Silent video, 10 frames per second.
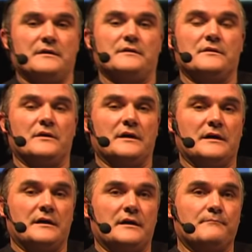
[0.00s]

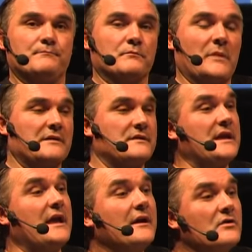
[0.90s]

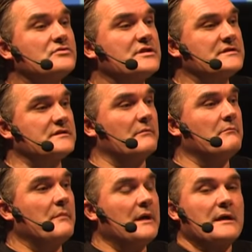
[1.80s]
ecosystem,
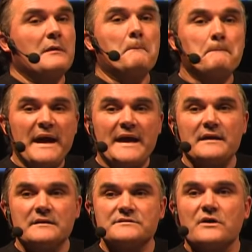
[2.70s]

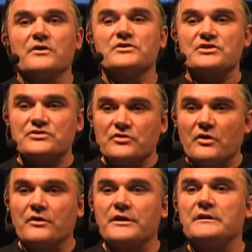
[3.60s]
banks are
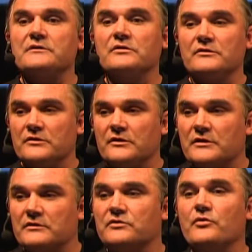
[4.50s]
starting to
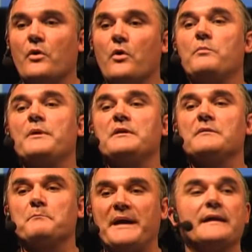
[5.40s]
look to open
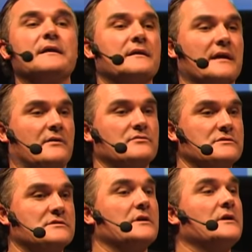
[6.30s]
bank
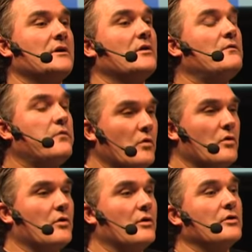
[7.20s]
accounts
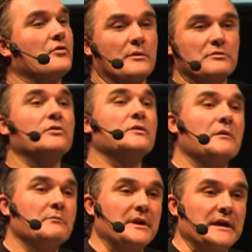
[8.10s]
for crypto
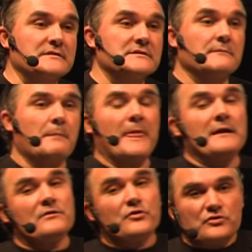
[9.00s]
companies.
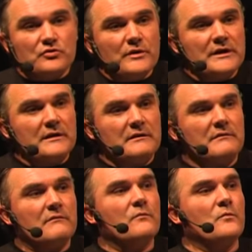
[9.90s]
They're doing it
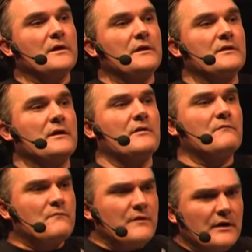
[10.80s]
with a
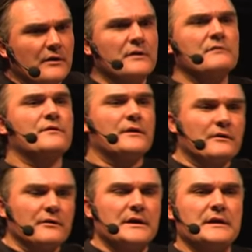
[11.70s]
very,
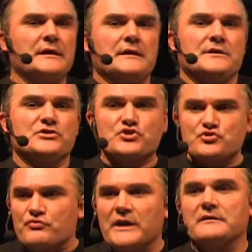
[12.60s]
very
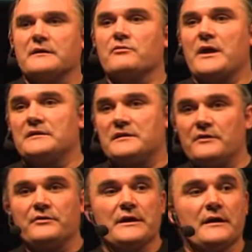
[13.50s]
strict
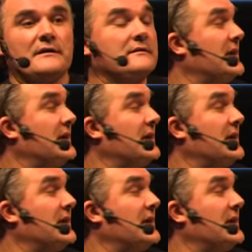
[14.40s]
criteria. That's